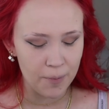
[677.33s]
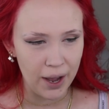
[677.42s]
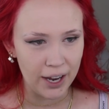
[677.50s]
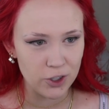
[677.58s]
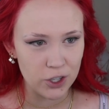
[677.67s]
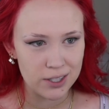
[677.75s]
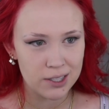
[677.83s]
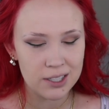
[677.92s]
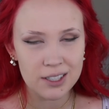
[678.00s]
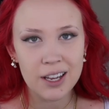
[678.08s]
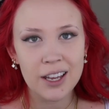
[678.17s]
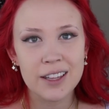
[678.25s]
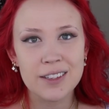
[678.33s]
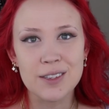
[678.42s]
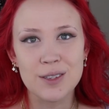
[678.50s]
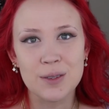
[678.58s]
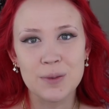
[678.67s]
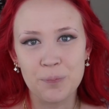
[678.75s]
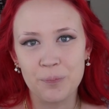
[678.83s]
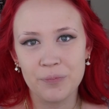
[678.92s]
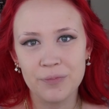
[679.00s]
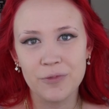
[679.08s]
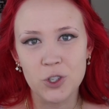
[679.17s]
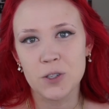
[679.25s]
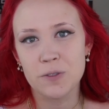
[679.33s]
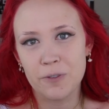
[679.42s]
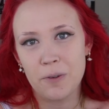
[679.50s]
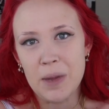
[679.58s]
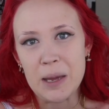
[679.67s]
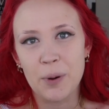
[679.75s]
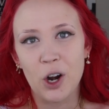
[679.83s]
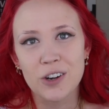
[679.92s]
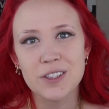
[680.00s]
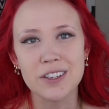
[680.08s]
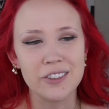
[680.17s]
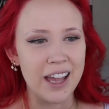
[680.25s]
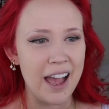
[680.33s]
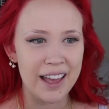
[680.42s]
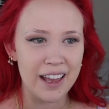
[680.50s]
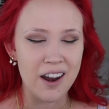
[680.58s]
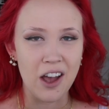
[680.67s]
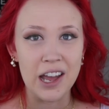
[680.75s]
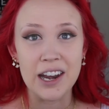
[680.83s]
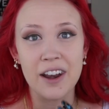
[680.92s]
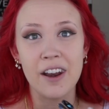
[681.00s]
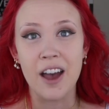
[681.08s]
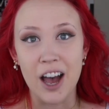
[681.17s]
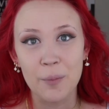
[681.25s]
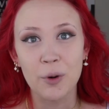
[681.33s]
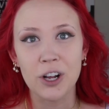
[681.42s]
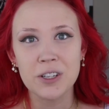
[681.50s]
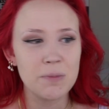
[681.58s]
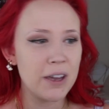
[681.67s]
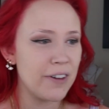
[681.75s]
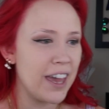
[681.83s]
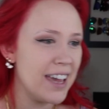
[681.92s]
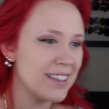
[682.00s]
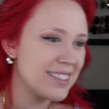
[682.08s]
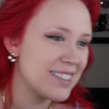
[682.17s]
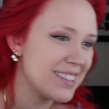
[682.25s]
This is just for me personally, I cannot not bronze my face.